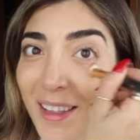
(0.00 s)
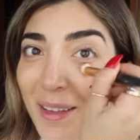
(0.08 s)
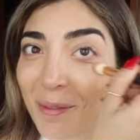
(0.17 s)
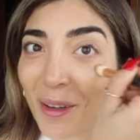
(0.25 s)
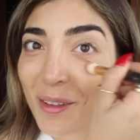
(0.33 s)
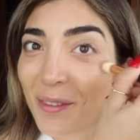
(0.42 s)

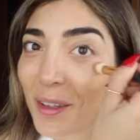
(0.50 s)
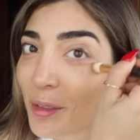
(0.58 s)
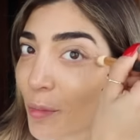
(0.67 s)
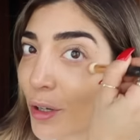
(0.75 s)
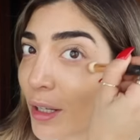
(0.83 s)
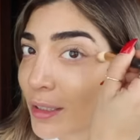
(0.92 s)
link both of those
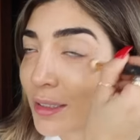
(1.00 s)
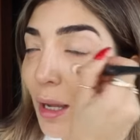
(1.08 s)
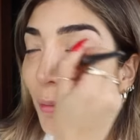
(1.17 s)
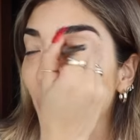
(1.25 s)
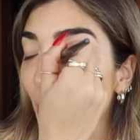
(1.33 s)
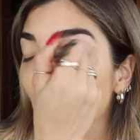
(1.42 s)
products
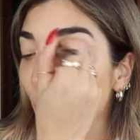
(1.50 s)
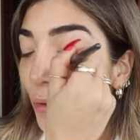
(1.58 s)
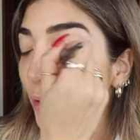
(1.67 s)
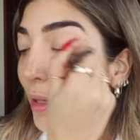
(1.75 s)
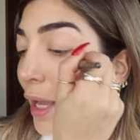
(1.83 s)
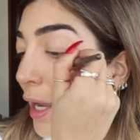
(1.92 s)
down
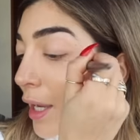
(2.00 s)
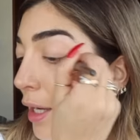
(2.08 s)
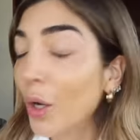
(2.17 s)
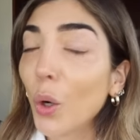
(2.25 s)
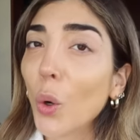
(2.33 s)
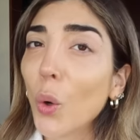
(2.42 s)
below. They
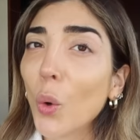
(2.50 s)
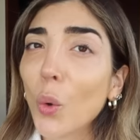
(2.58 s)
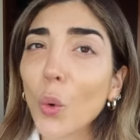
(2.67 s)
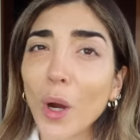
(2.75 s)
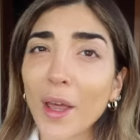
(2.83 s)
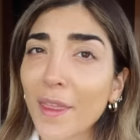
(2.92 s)

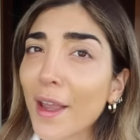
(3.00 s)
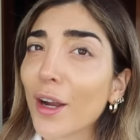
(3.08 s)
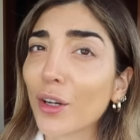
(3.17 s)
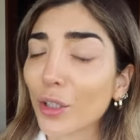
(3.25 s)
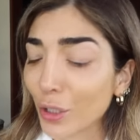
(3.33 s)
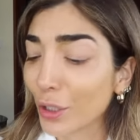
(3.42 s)
are good, they
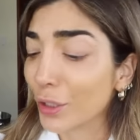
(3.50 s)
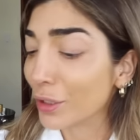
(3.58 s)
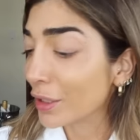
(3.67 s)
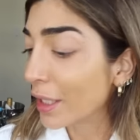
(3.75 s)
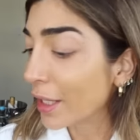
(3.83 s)
are good.